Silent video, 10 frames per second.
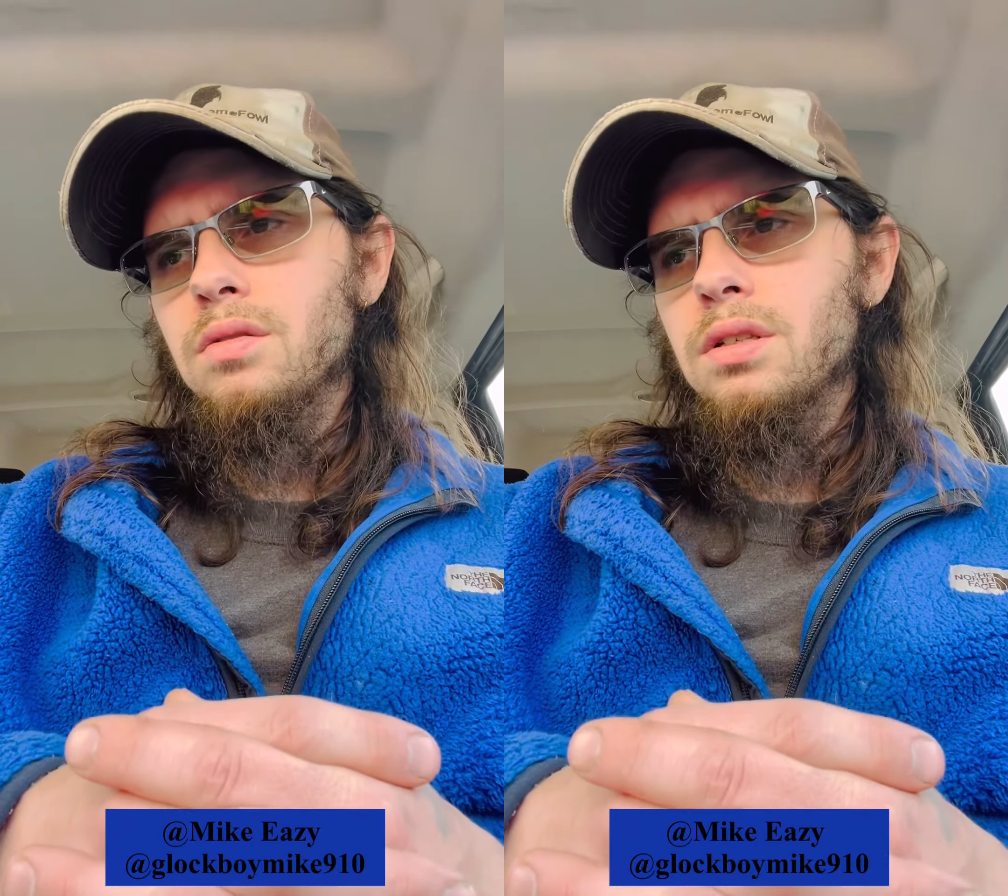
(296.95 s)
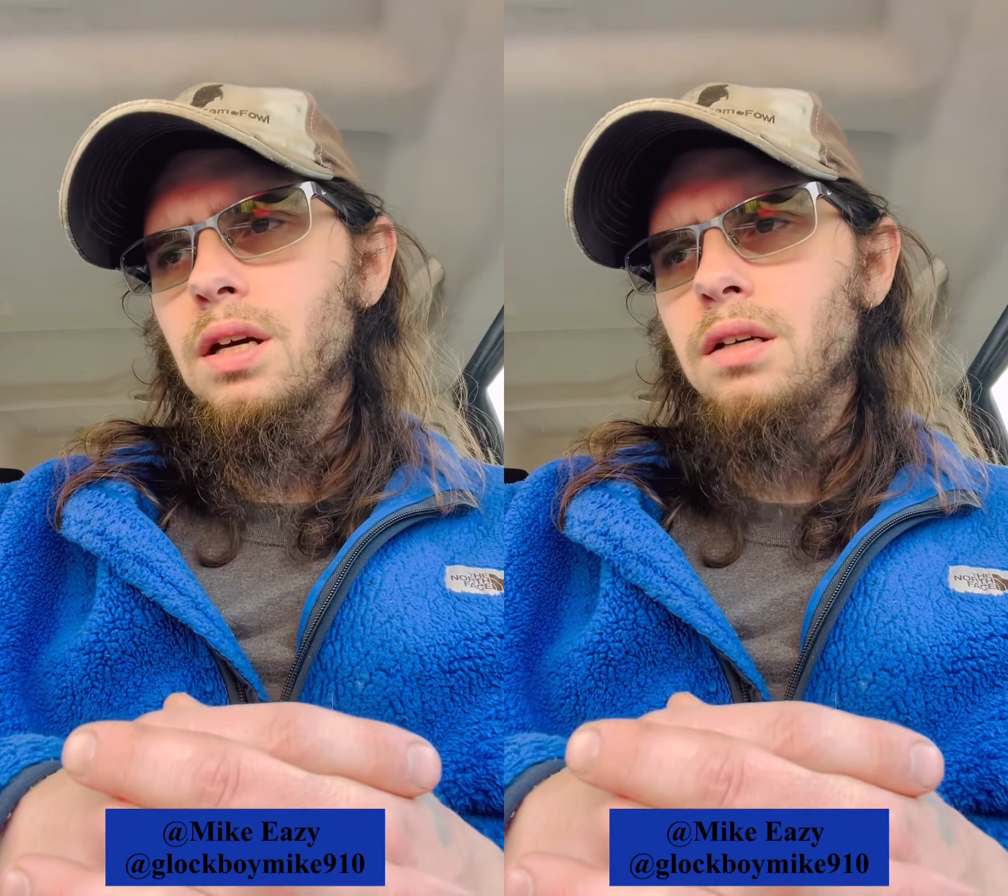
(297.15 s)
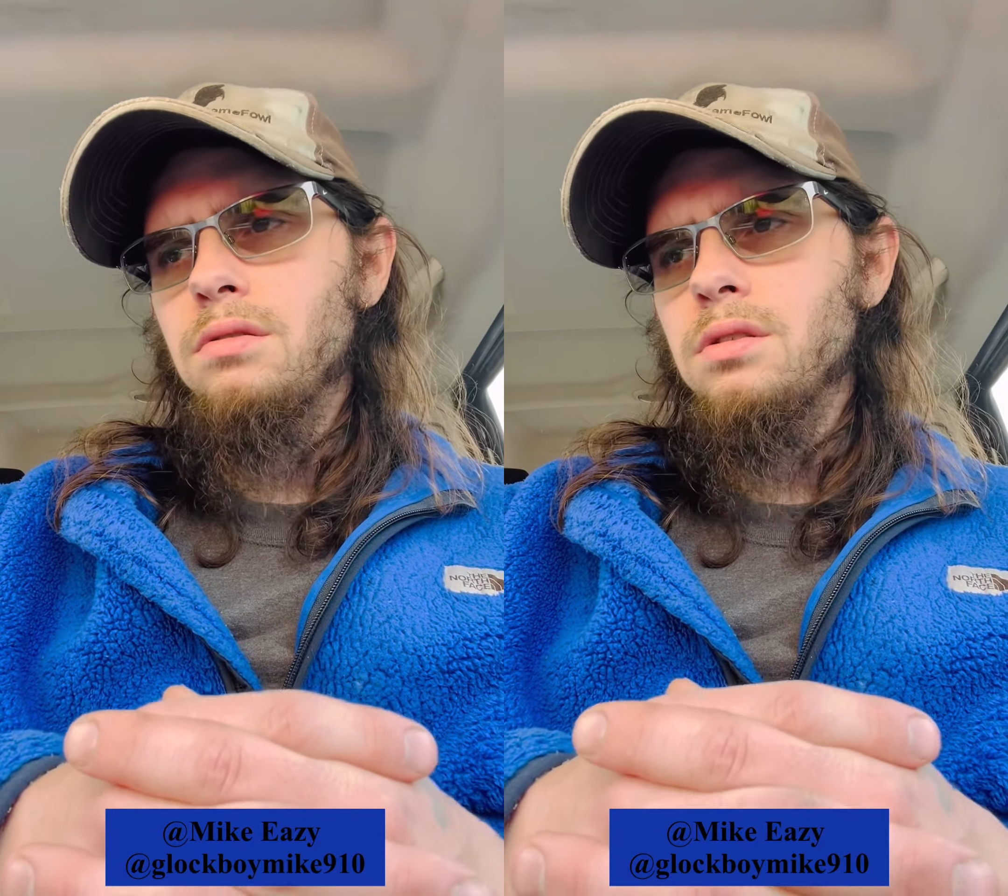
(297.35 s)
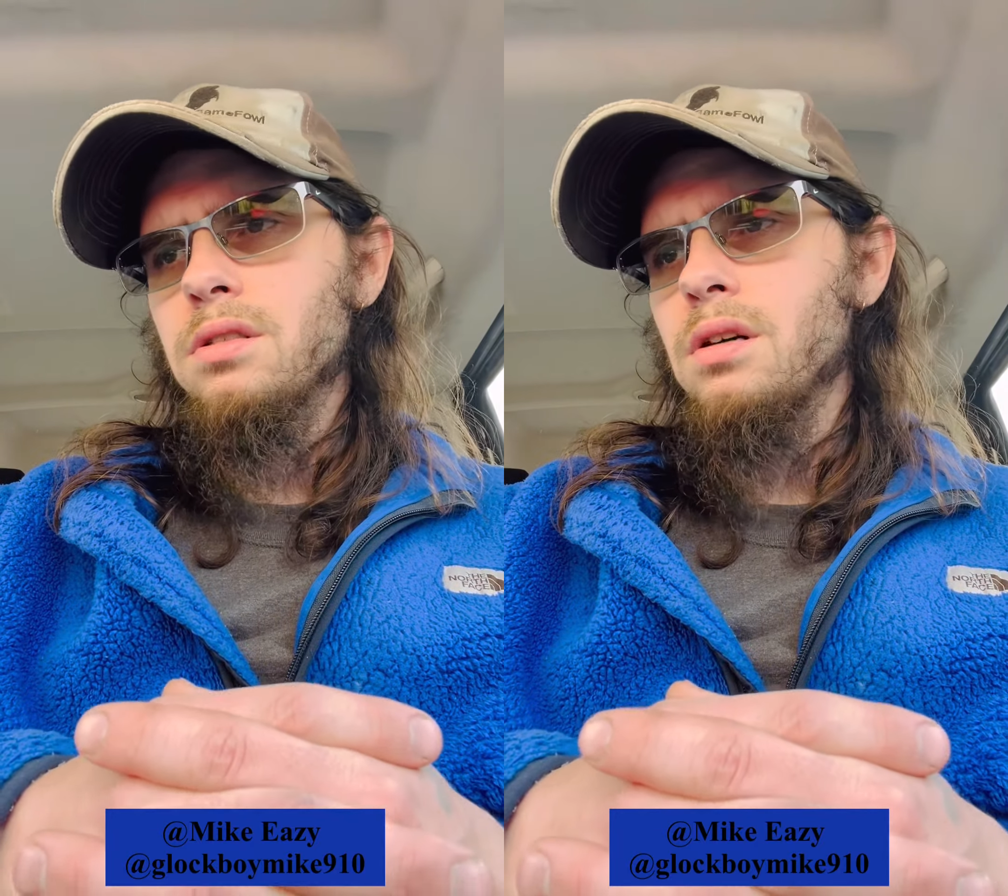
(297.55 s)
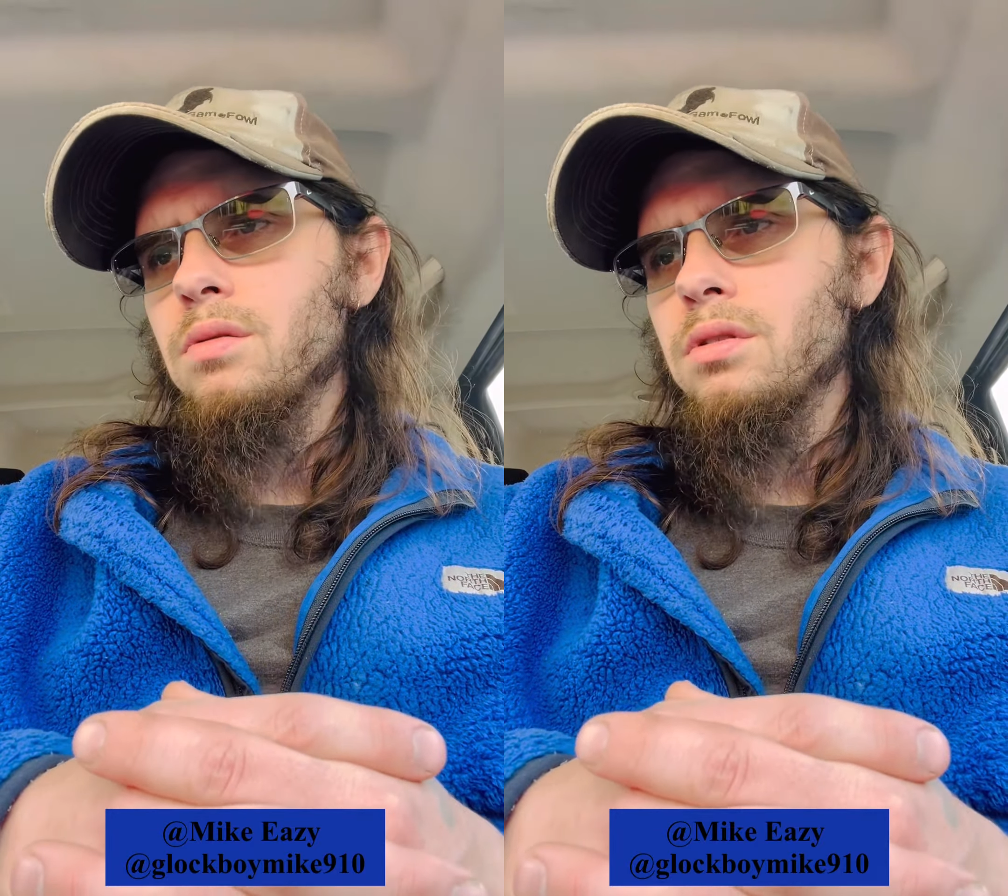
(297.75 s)
say you just
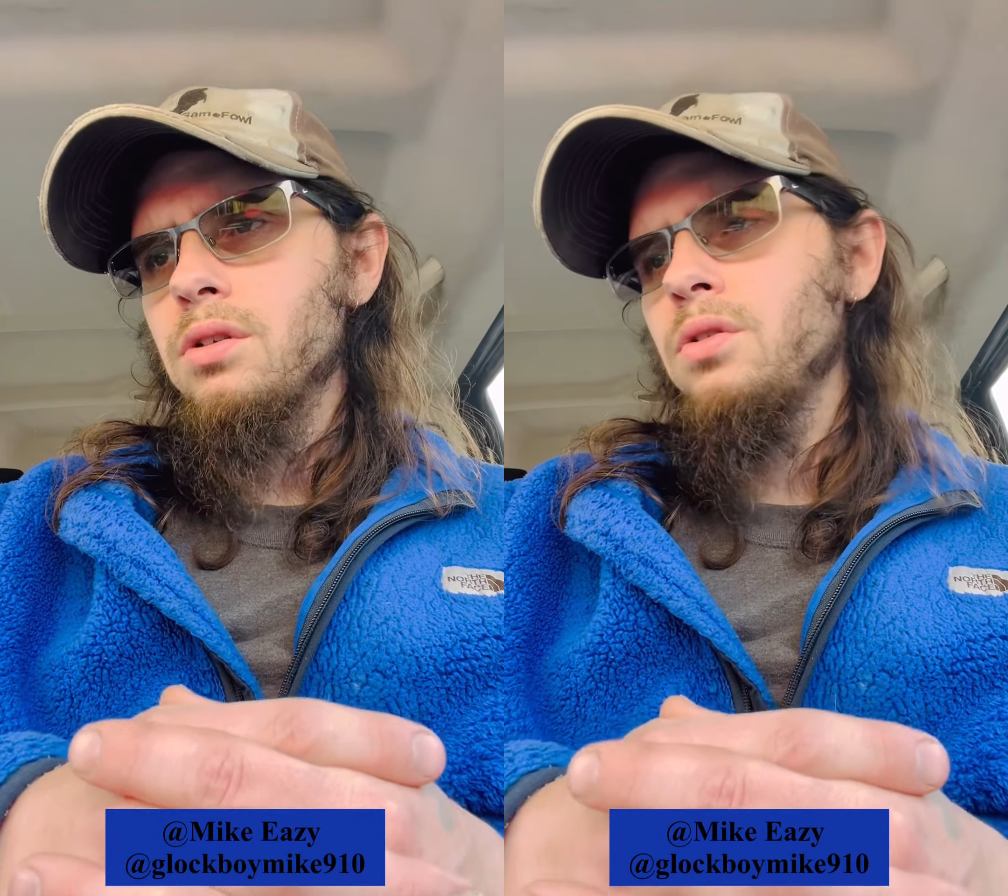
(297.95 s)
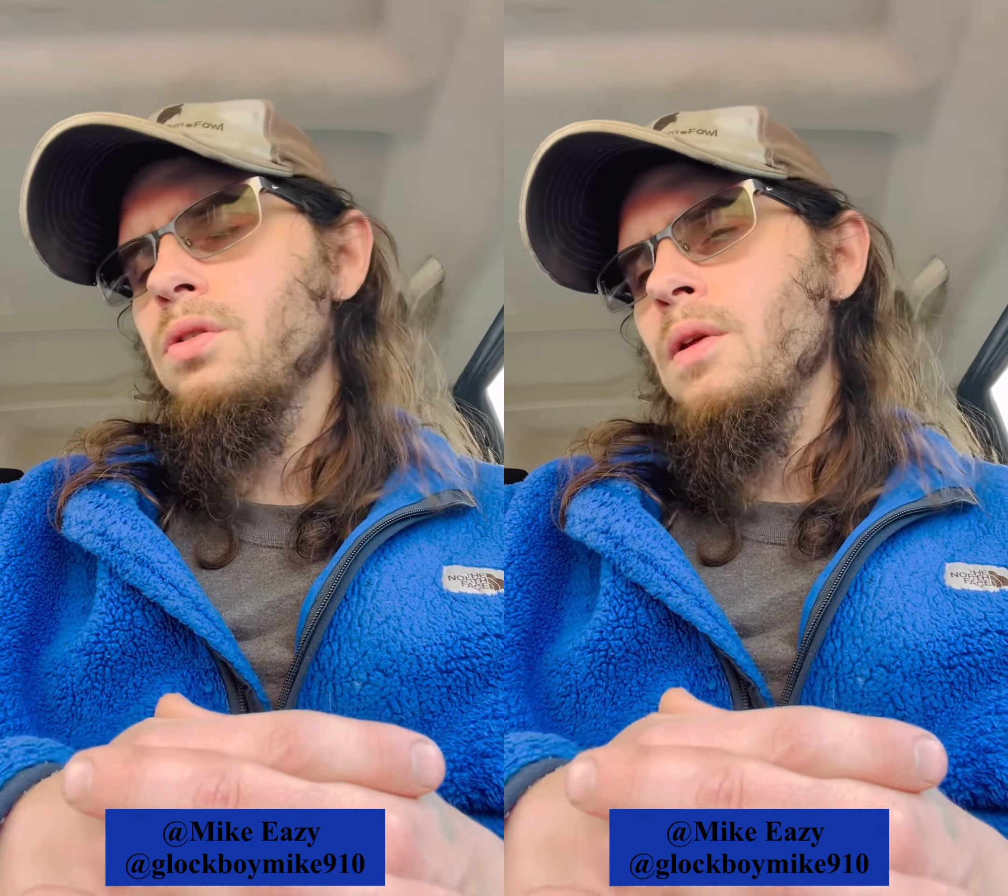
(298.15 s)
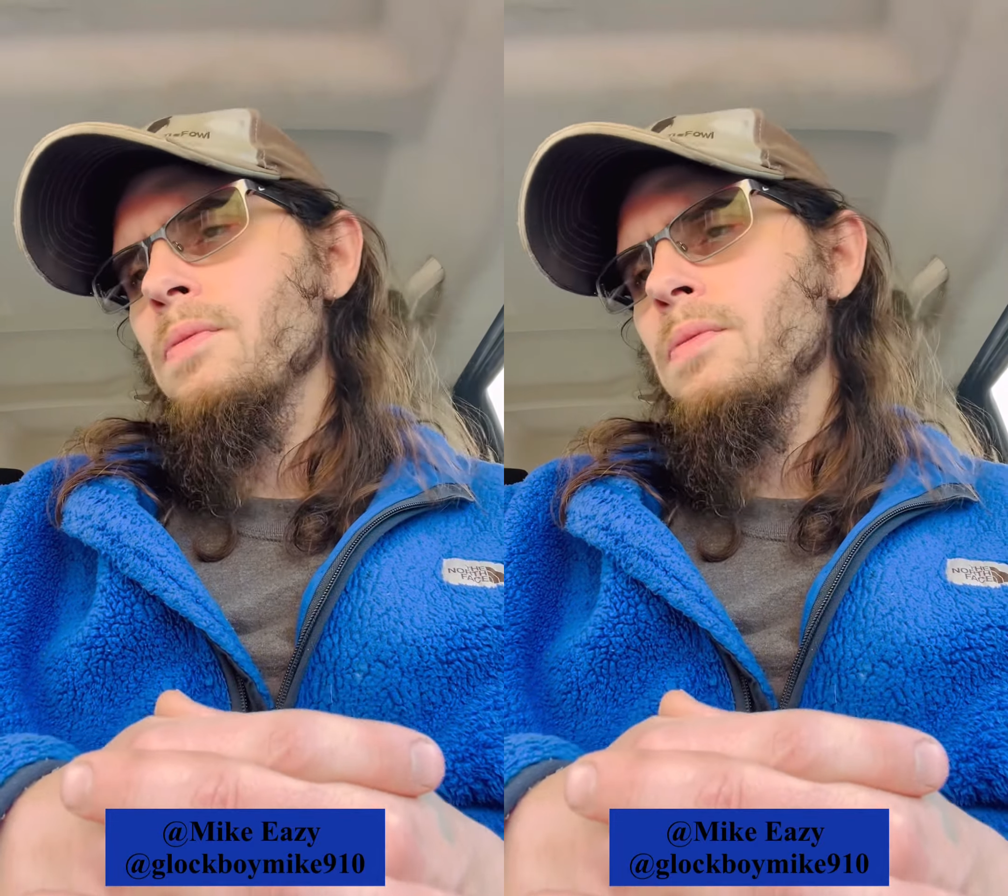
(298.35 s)
don't do